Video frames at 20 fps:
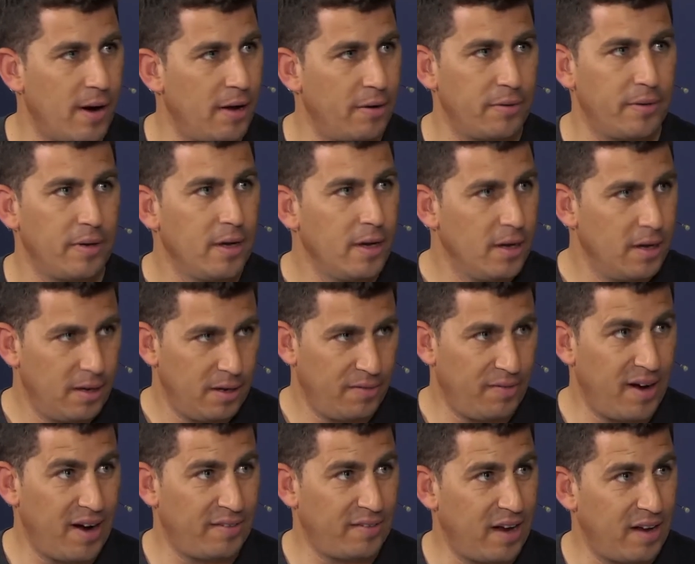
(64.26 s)
around
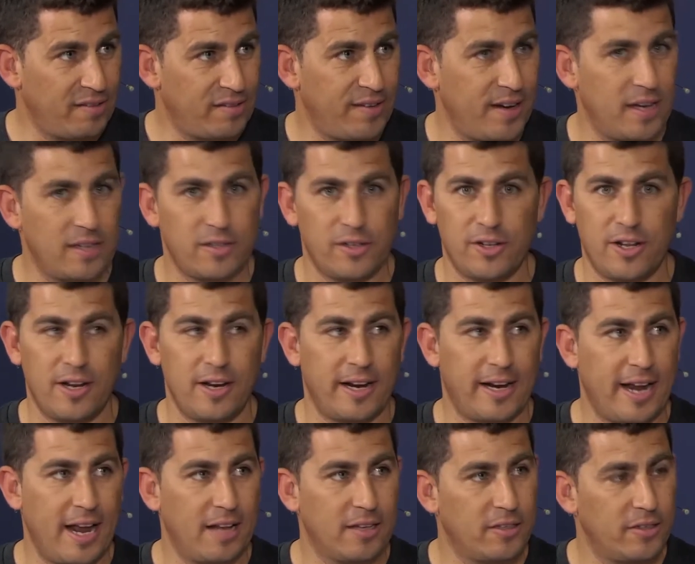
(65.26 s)
five times faster than they
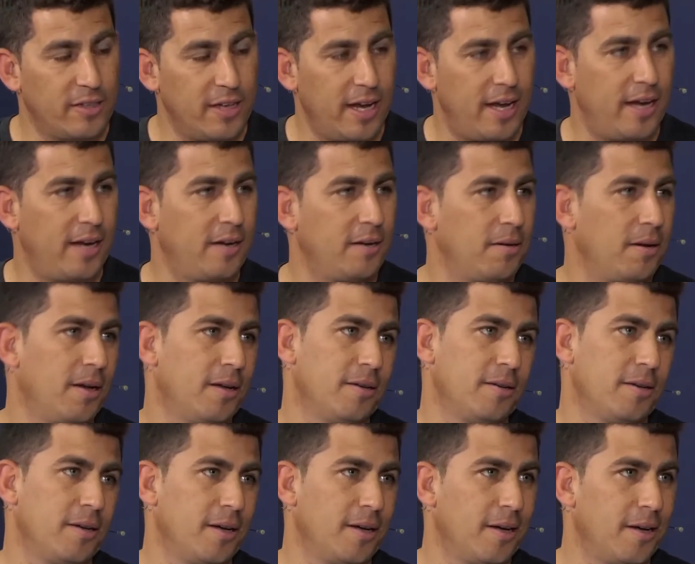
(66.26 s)
can today,
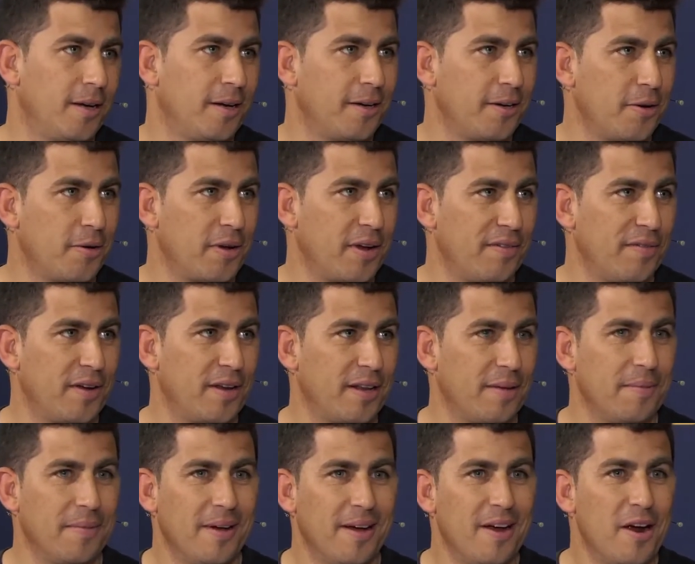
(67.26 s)
and uh, you know, giving
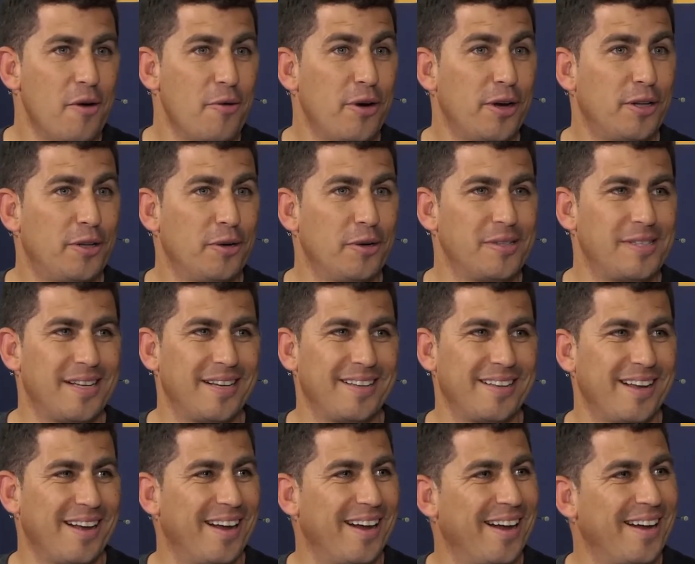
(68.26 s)
them, reducing
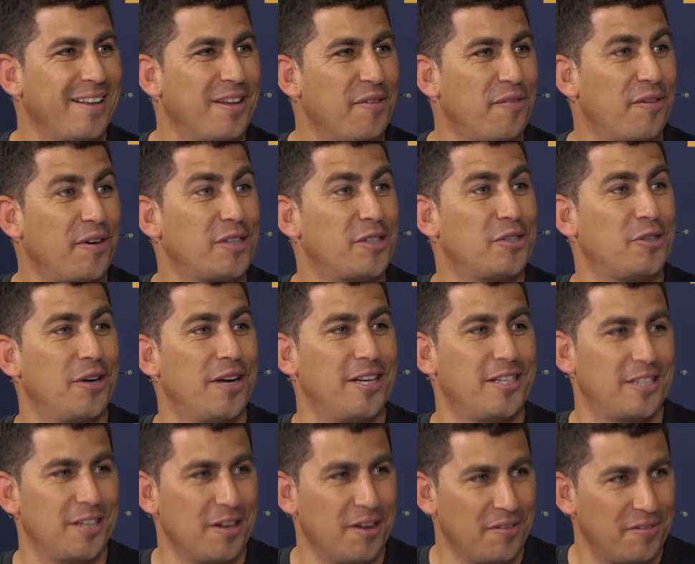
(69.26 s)
the, the
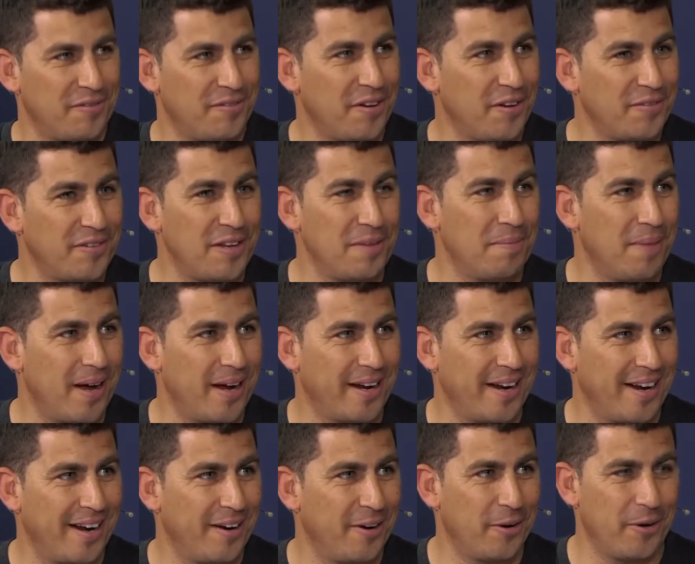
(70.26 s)
frustration of, of
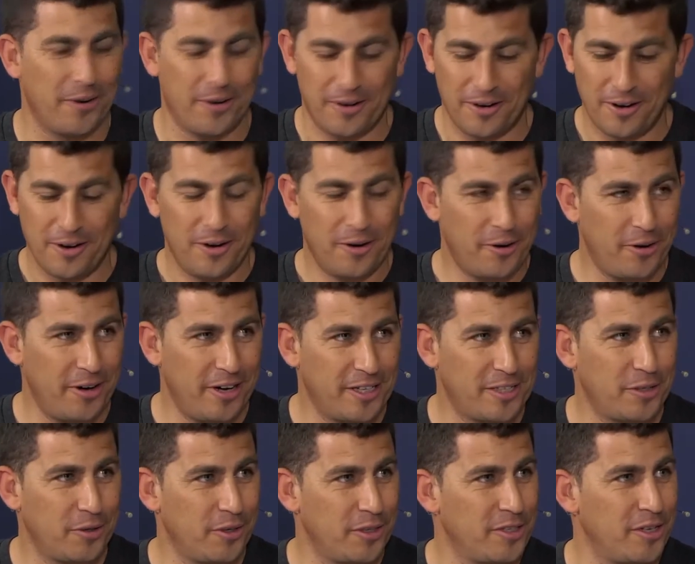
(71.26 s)
debugging or, or
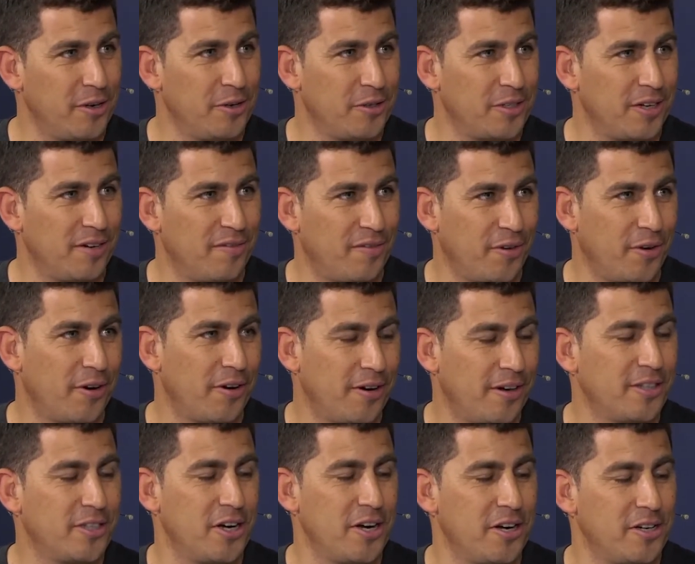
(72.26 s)
issue resolution for
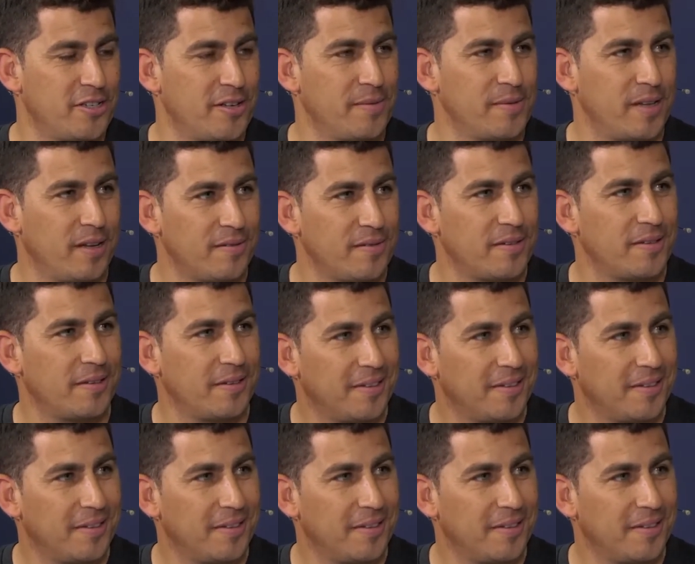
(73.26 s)
engineers themselves